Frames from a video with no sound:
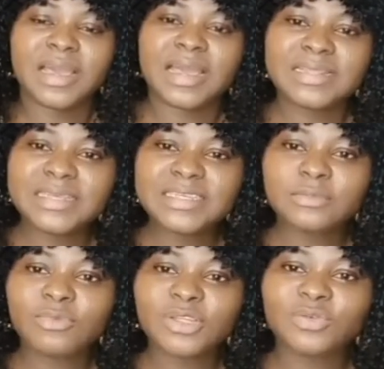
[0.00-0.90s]
And
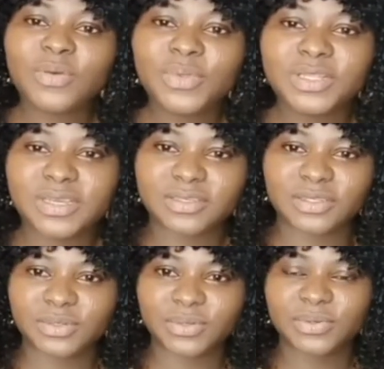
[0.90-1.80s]
this month where we did
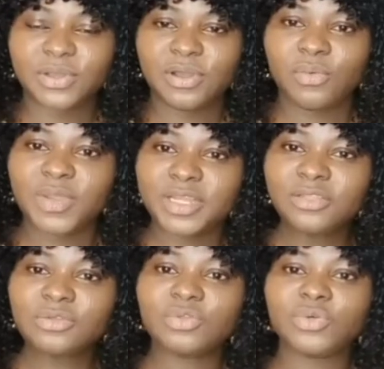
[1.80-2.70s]
so, we
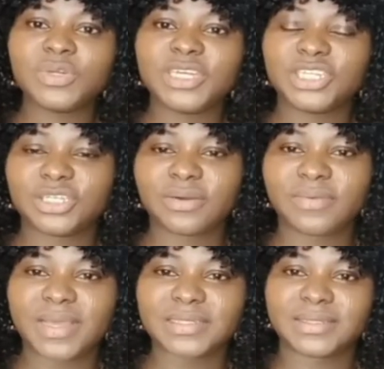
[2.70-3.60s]
need to do
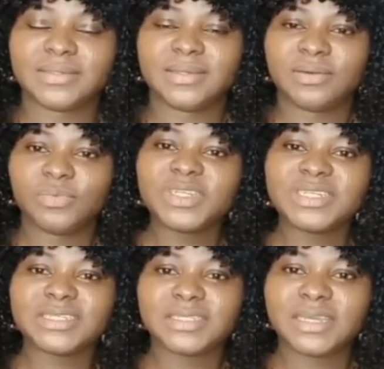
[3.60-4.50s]
insurance,
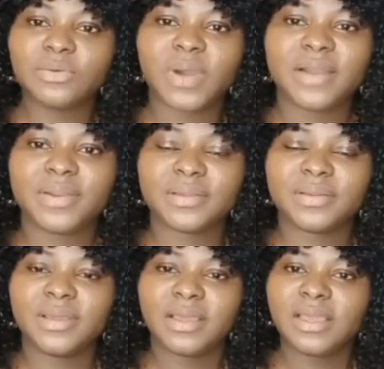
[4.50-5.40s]
which is January.